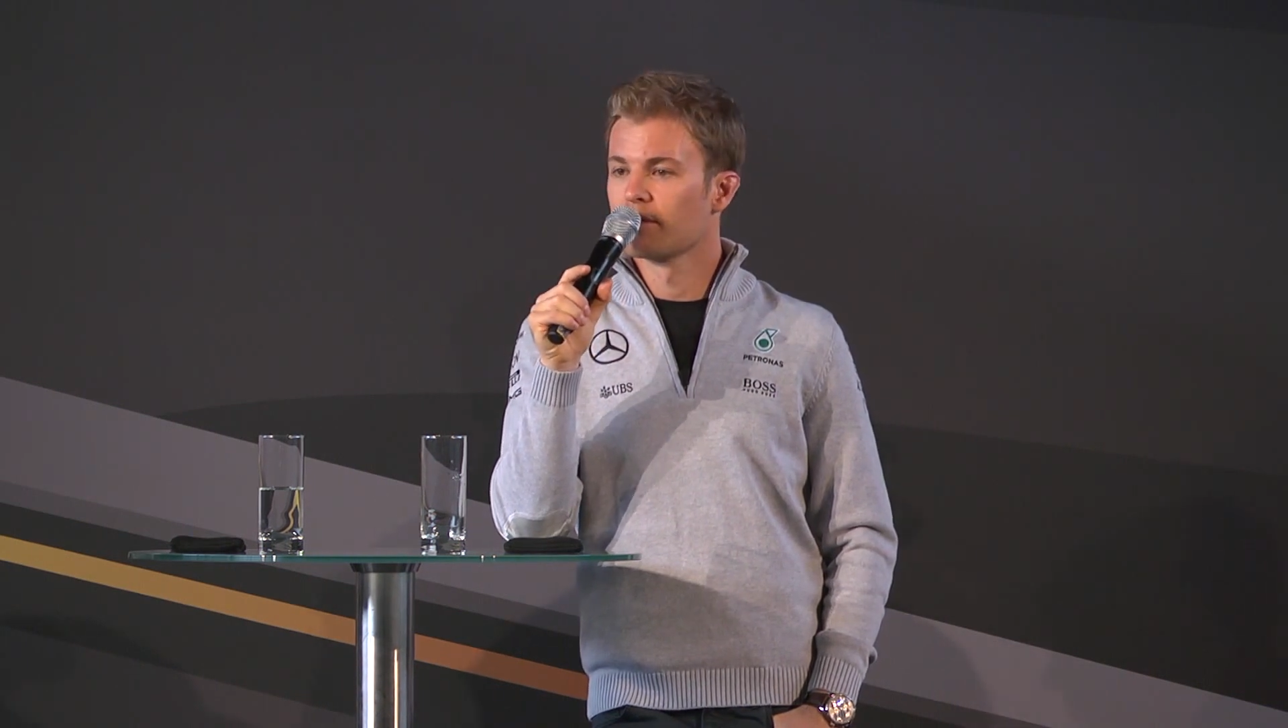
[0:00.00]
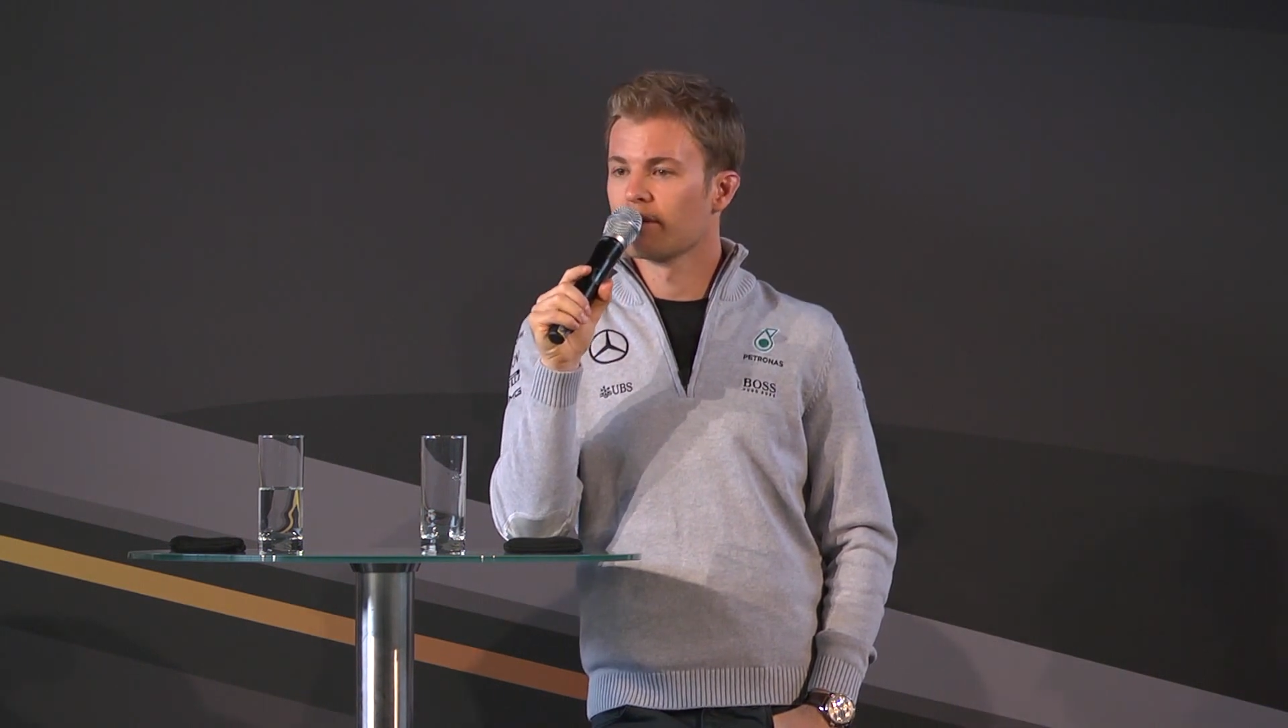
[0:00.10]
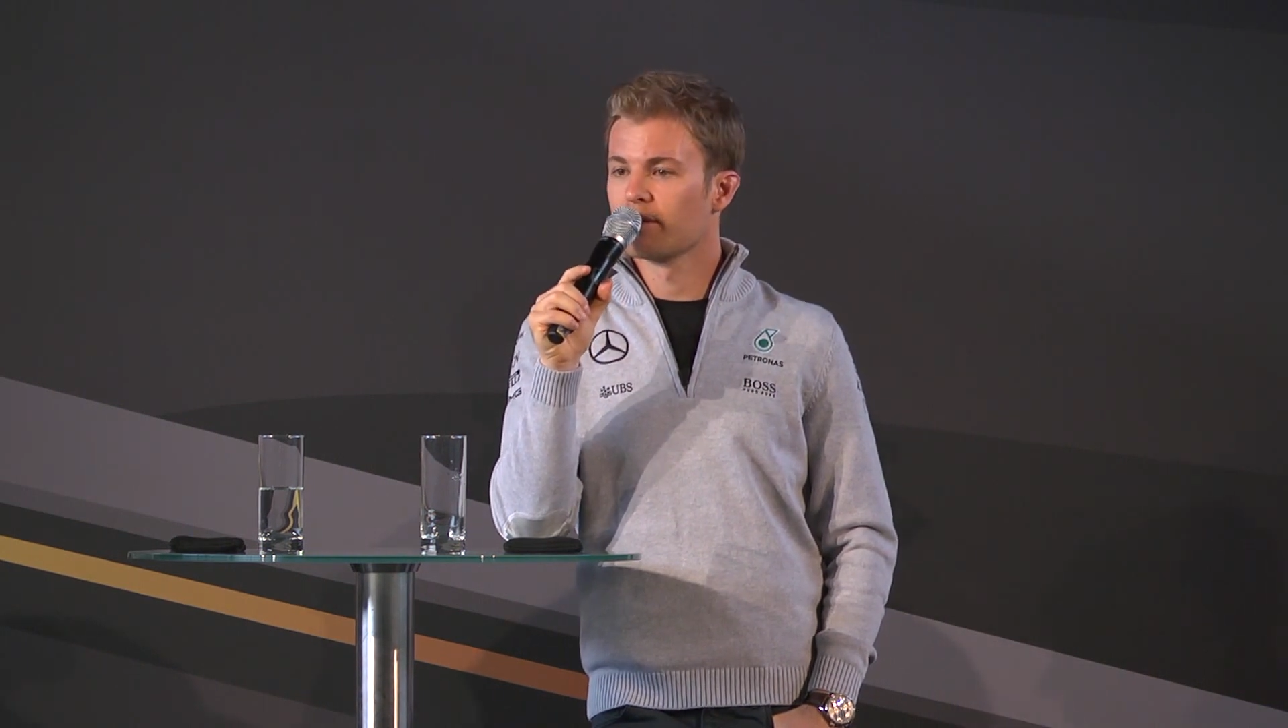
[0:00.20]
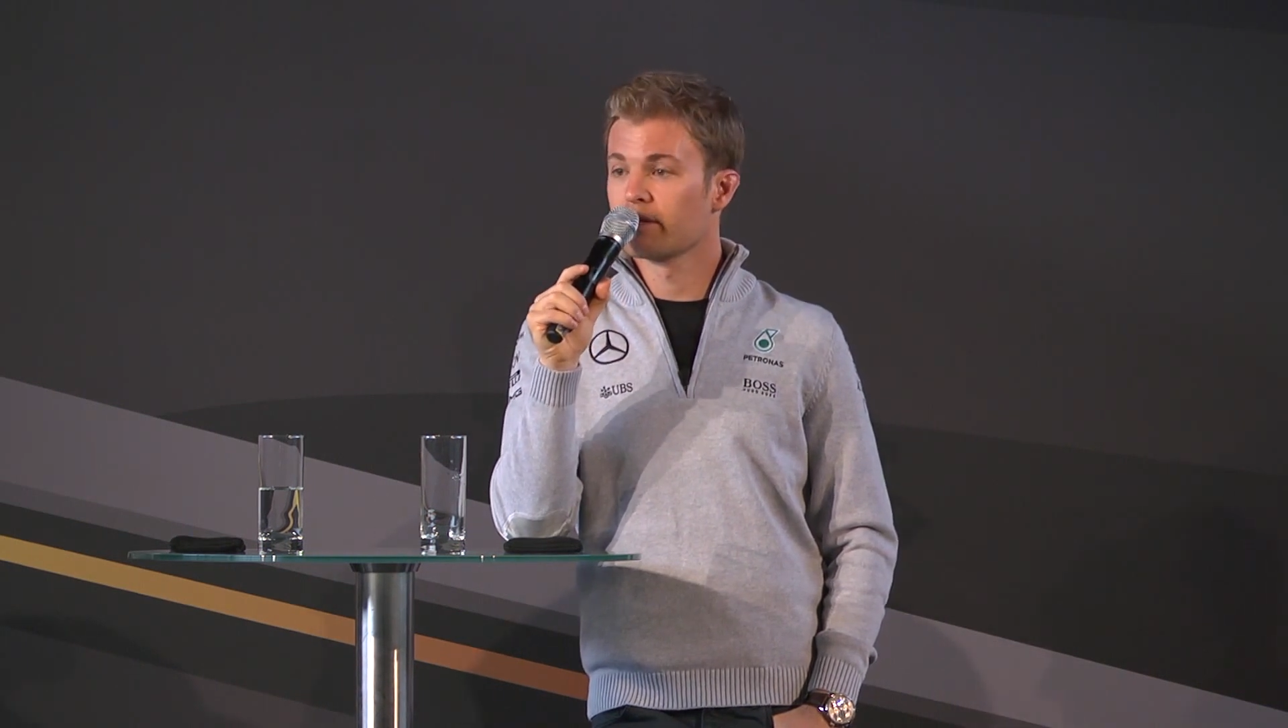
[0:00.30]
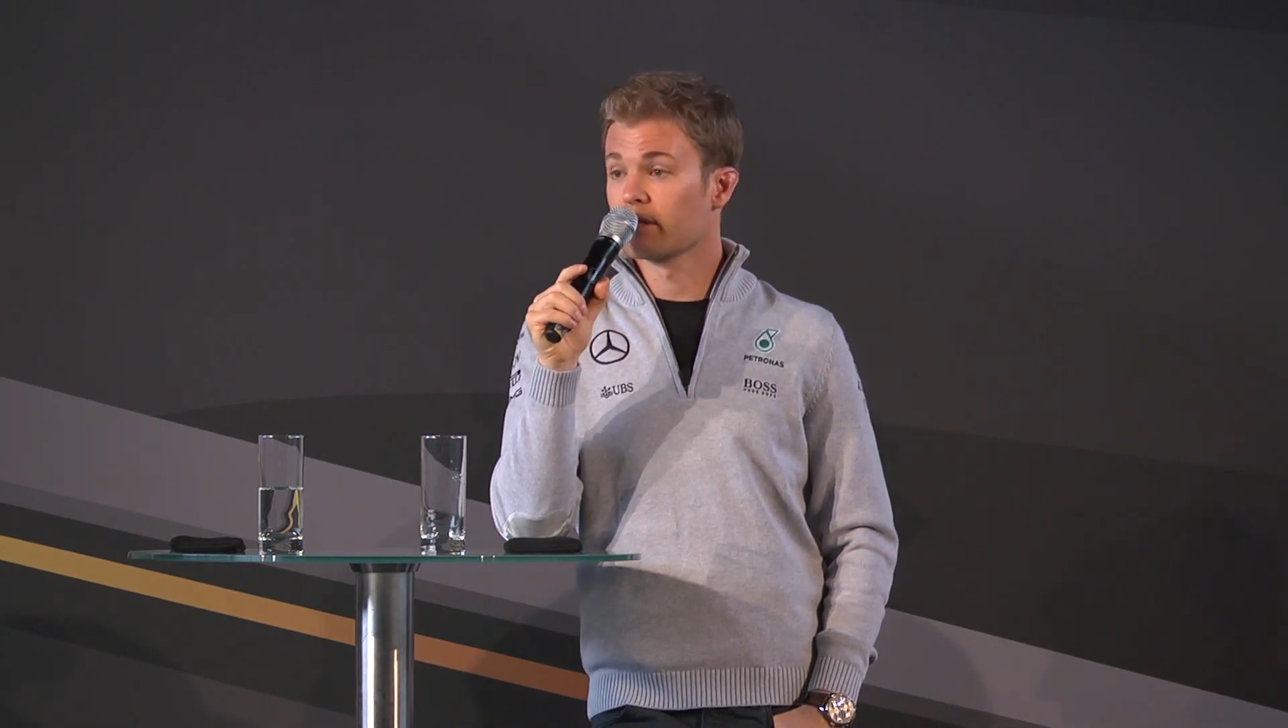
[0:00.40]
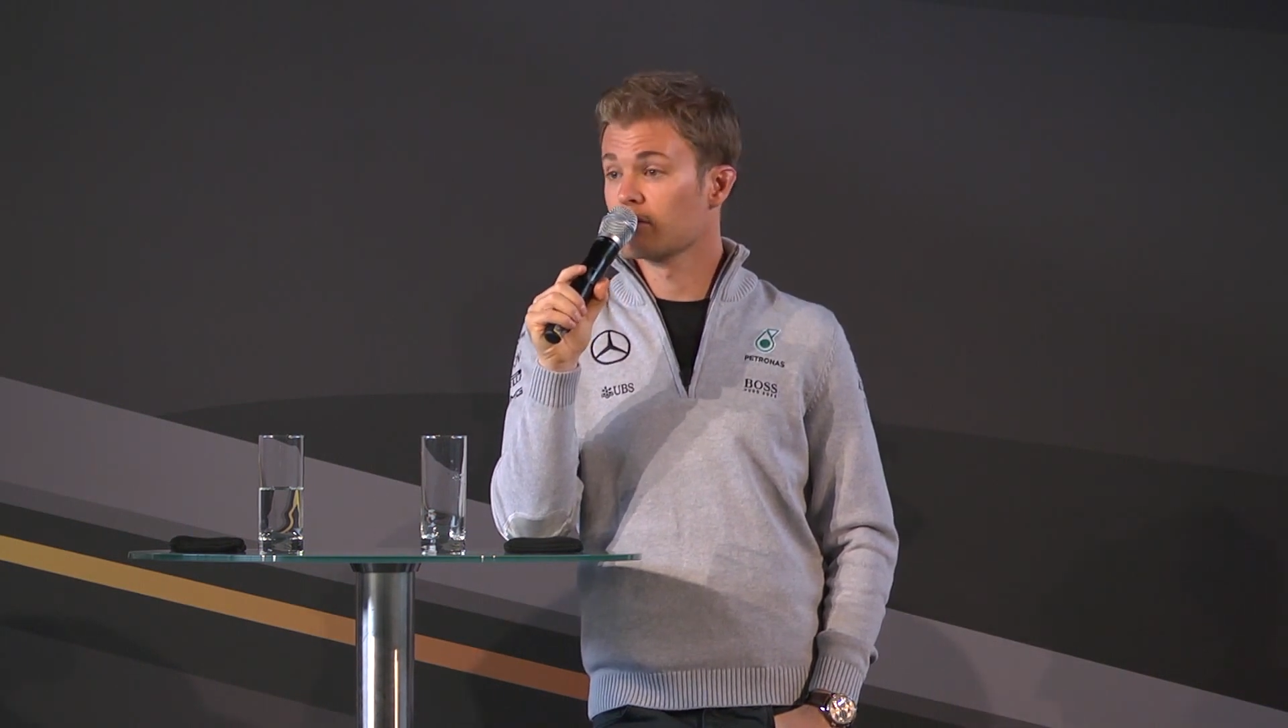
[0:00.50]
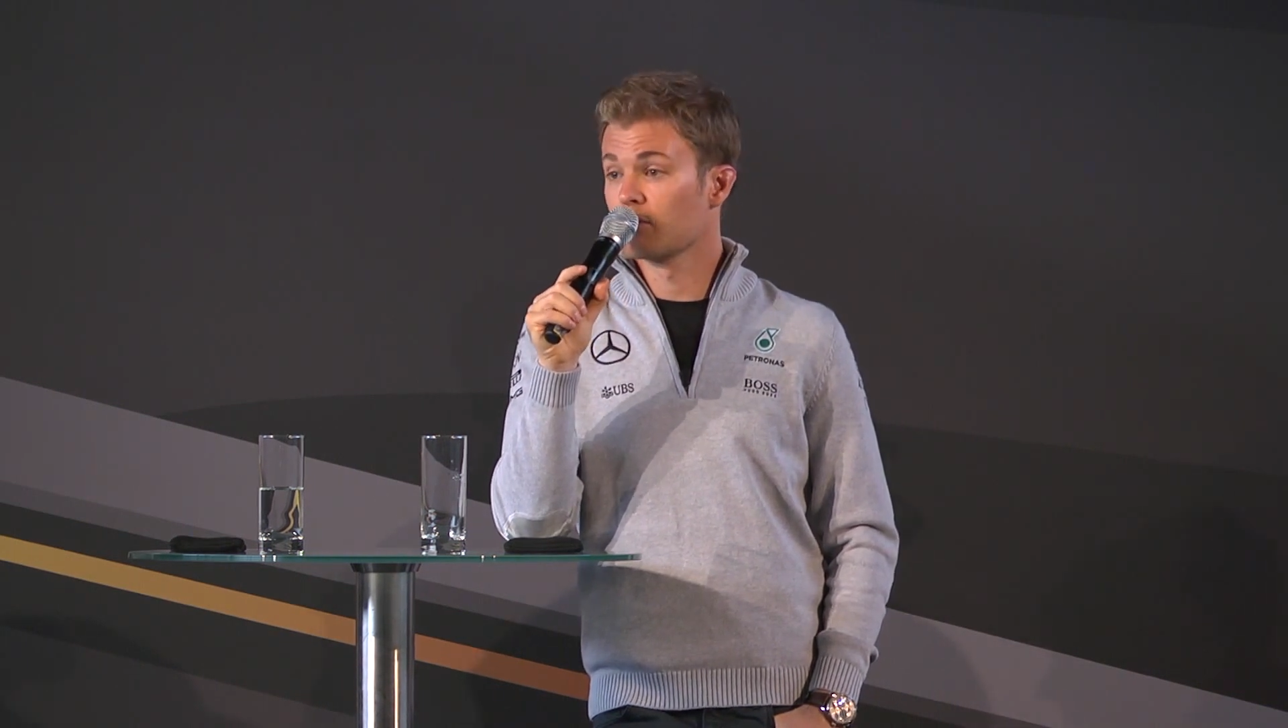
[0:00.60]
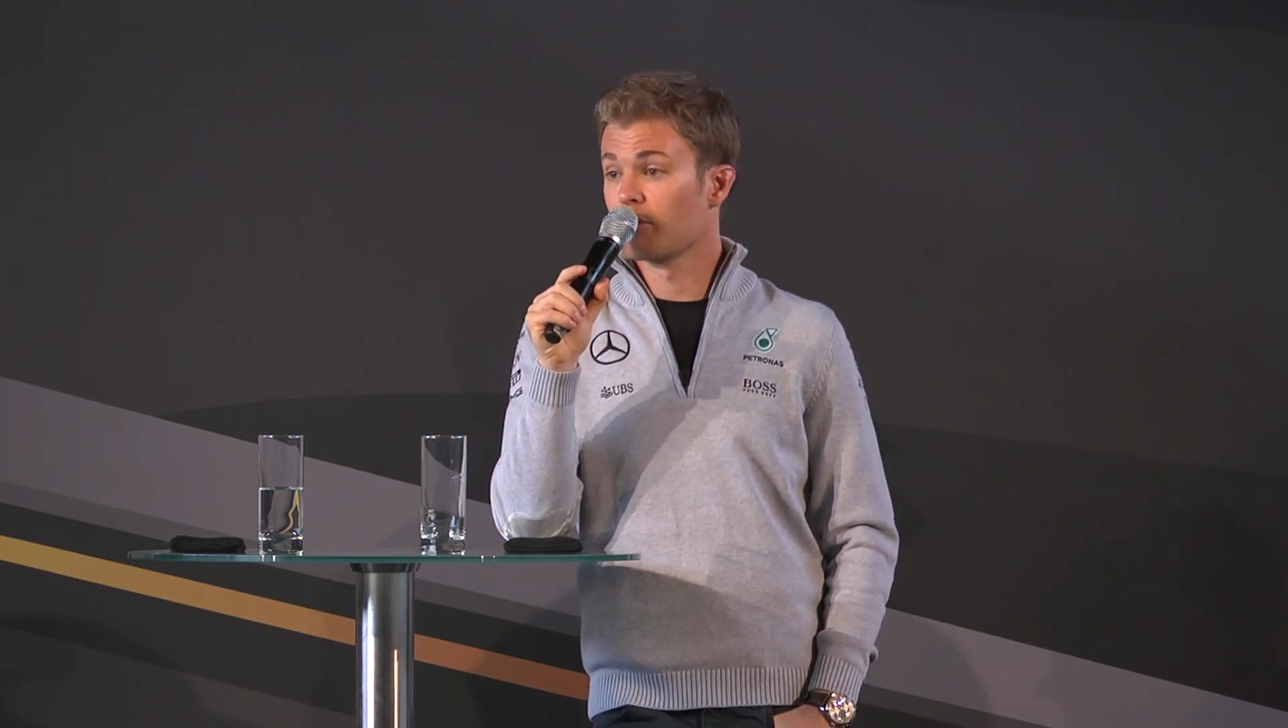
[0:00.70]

thanks to